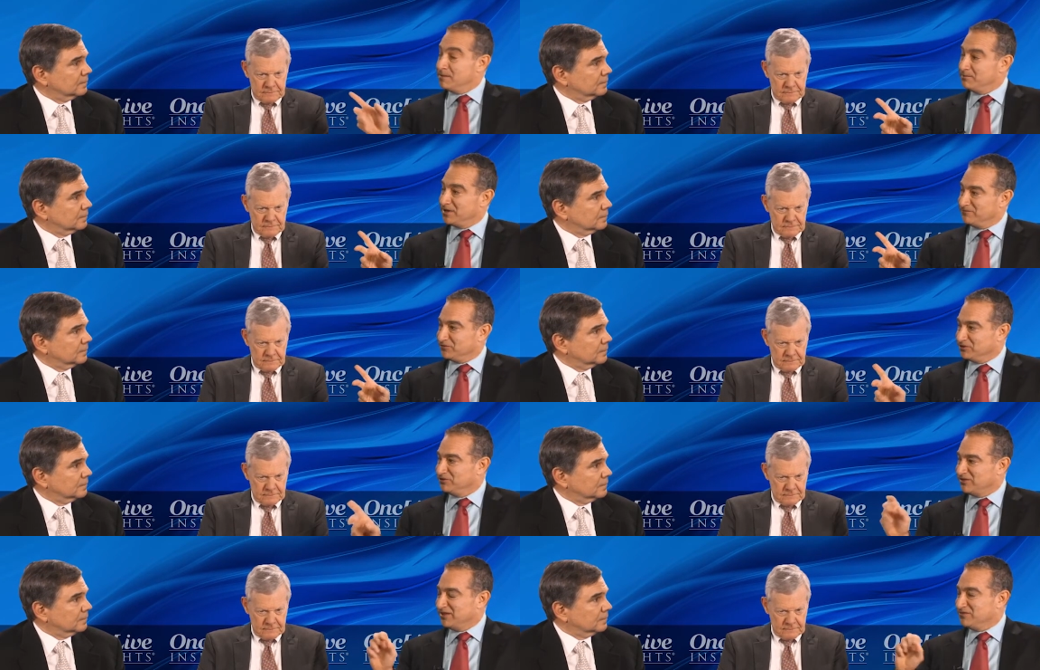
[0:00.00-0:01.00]
Speaker 1: but for
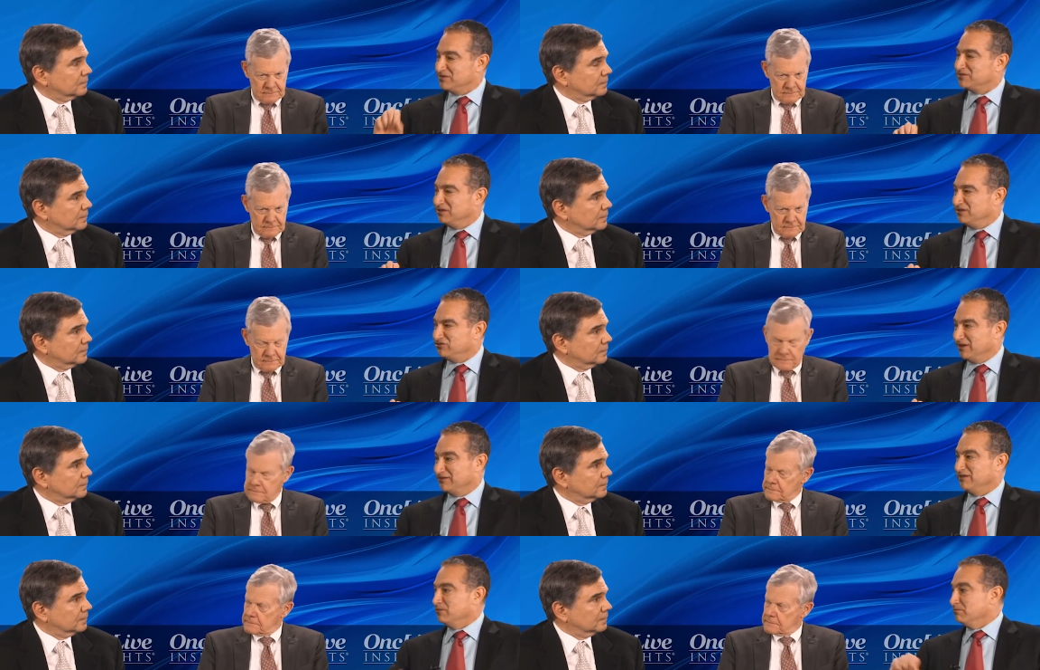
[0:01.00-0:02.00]
you to say in this condition
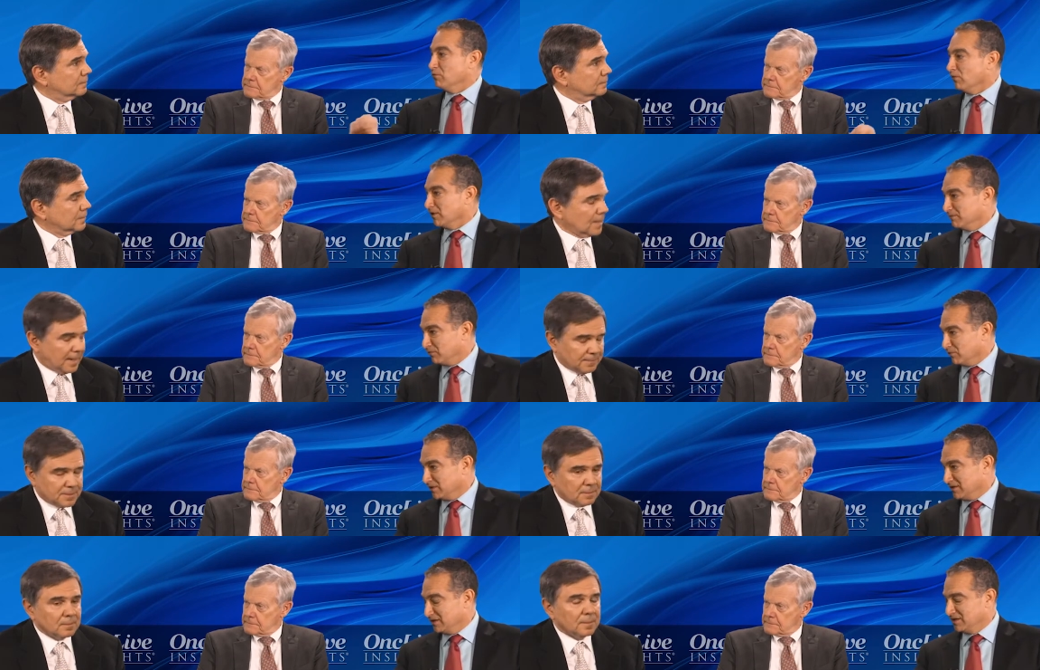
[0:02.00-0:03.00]
it's even more
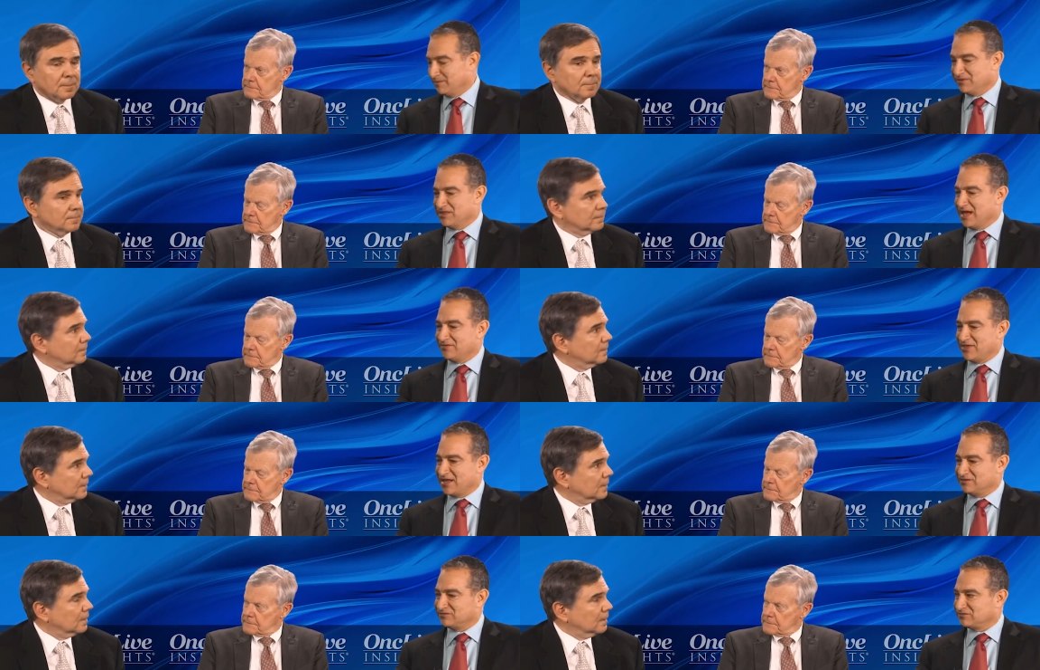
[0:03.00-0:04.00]
important. Absolutely. I mean that
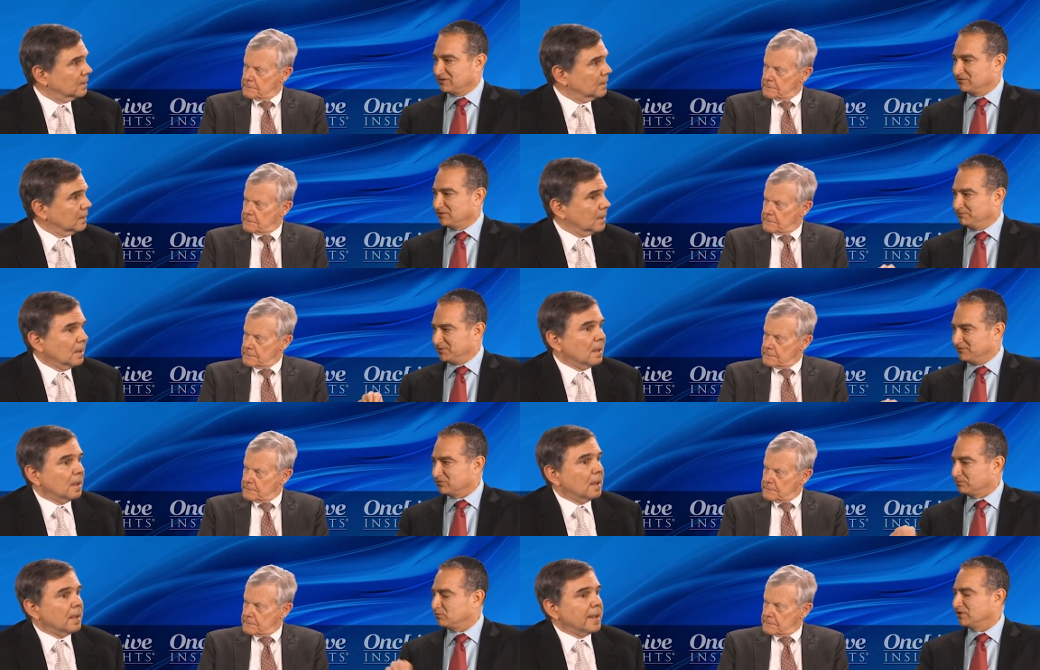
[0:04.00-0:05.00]
that is such a
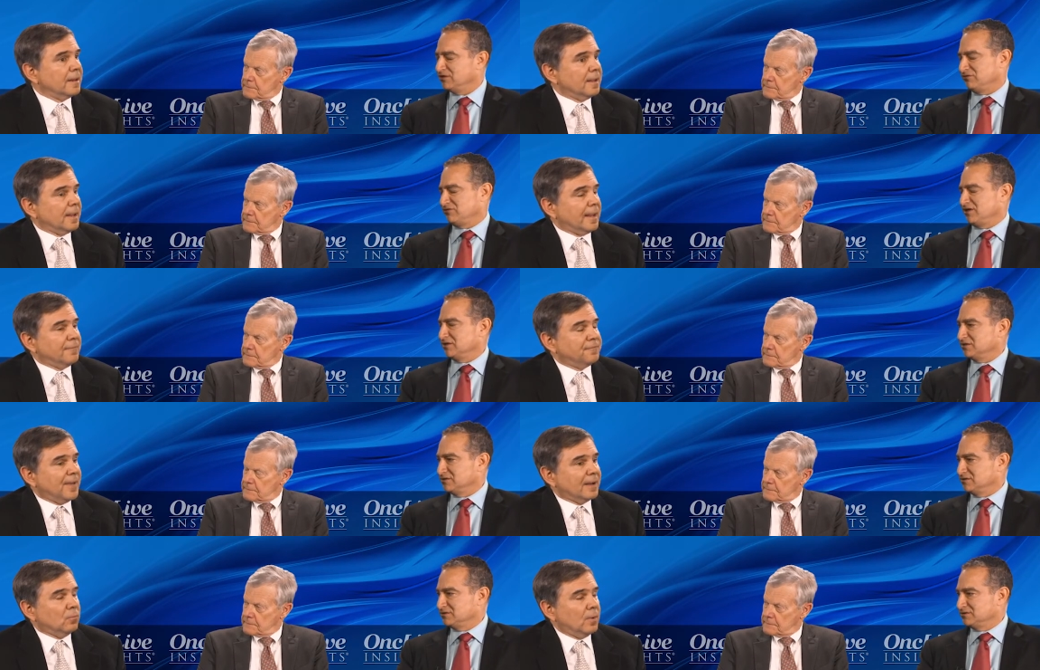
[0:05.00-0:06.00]
pivotal point you said. In
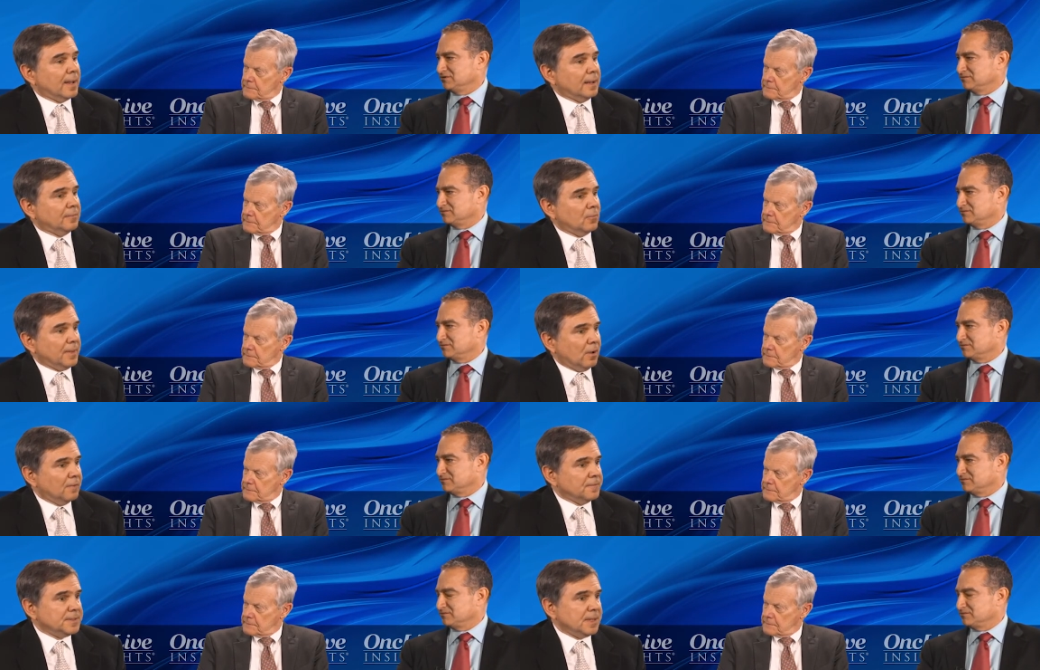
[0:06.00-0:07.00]
Speaker 2: fact, what I what they
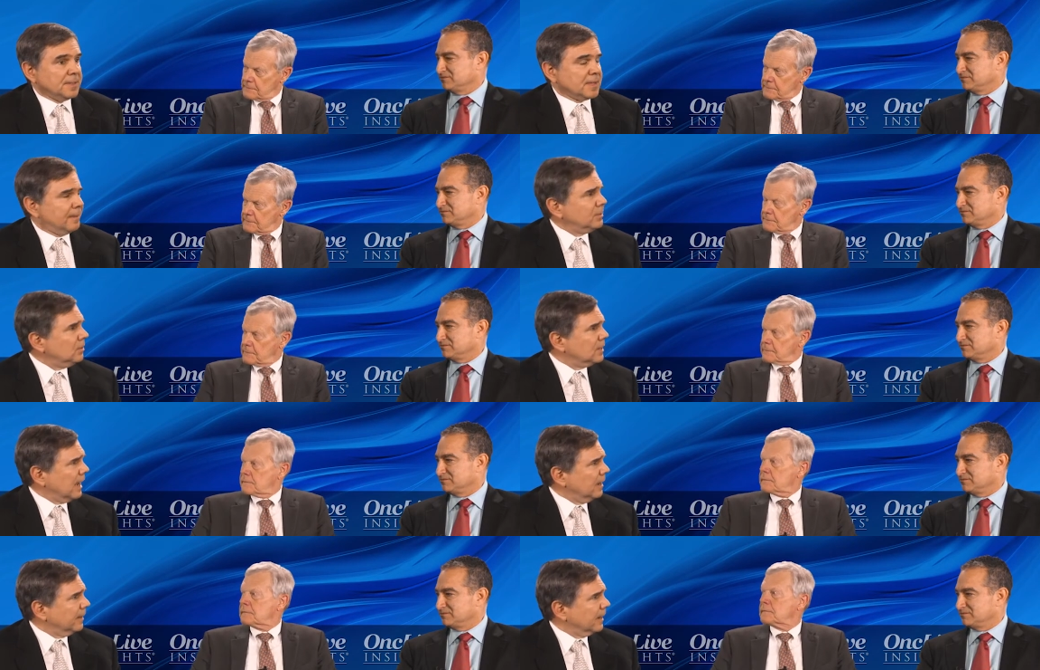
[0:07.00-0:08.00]
often say is I'm too
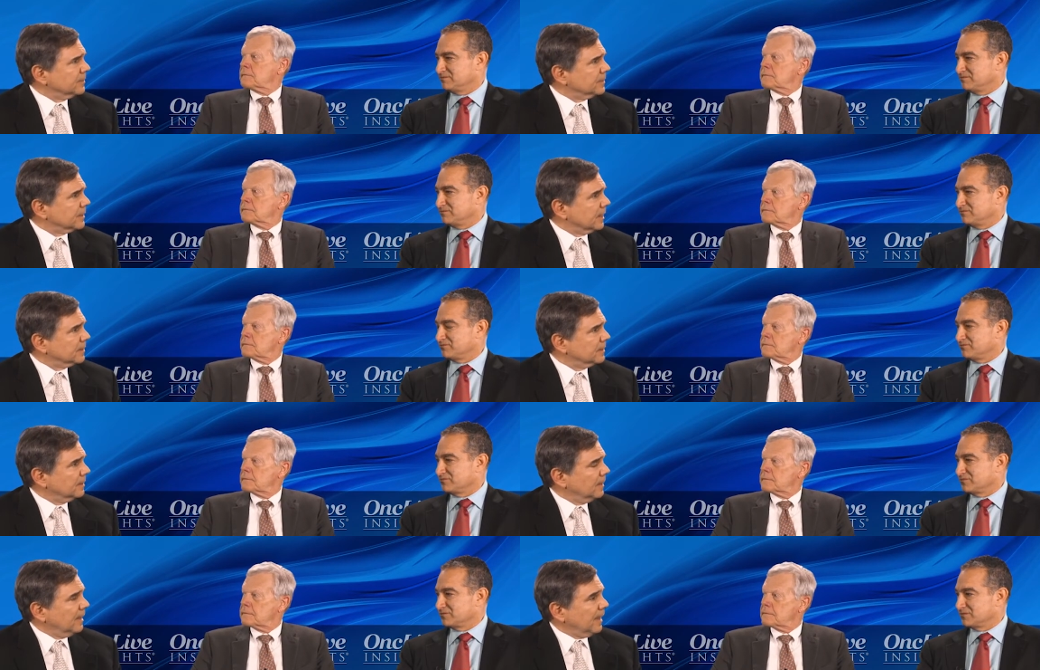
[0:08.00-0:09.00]
tired to exercise.
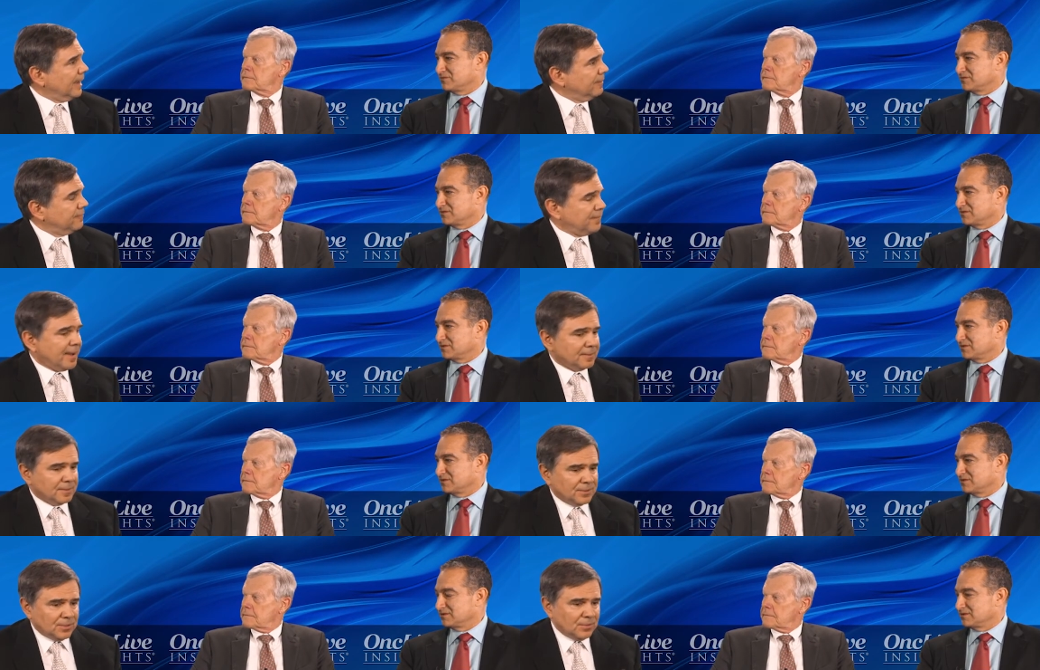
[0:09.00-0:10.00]
And in fact,
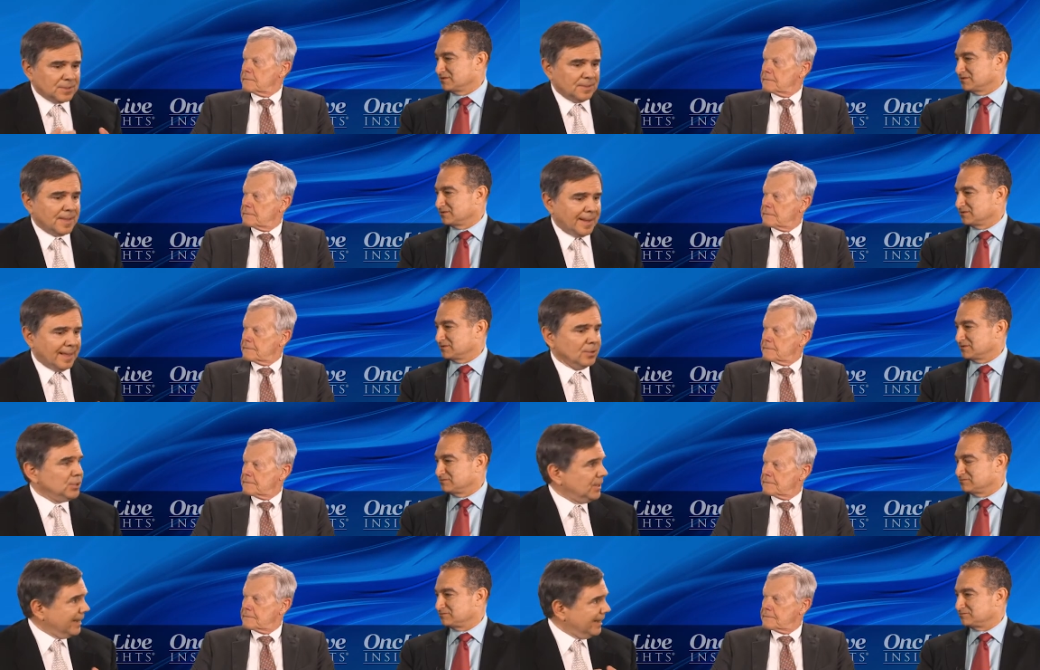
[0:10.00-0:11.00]
that using that
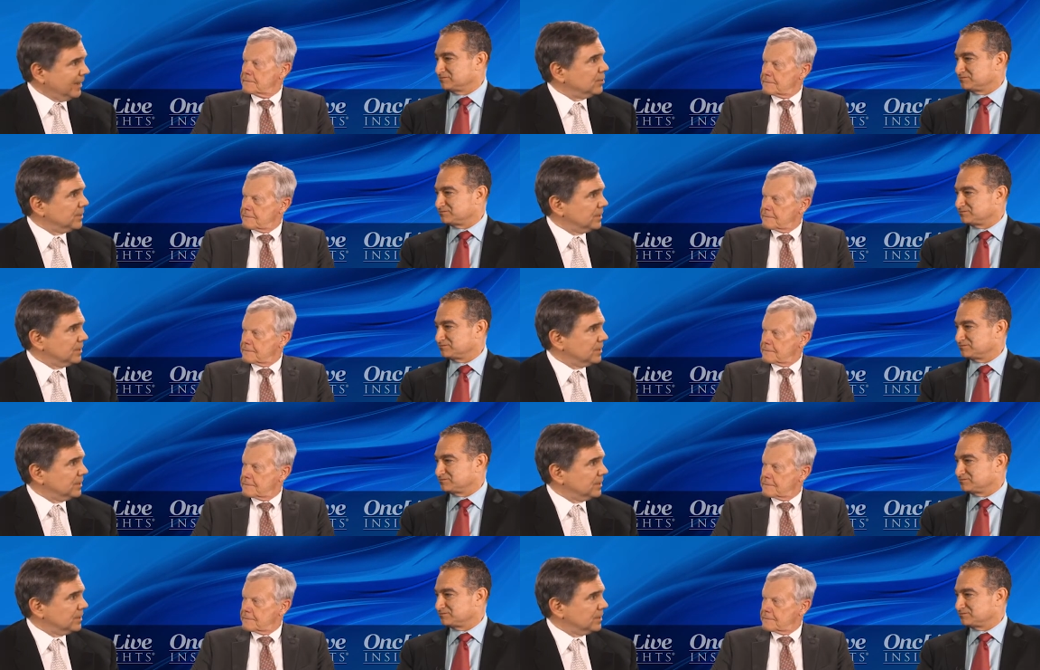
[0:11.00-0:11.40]
energy to get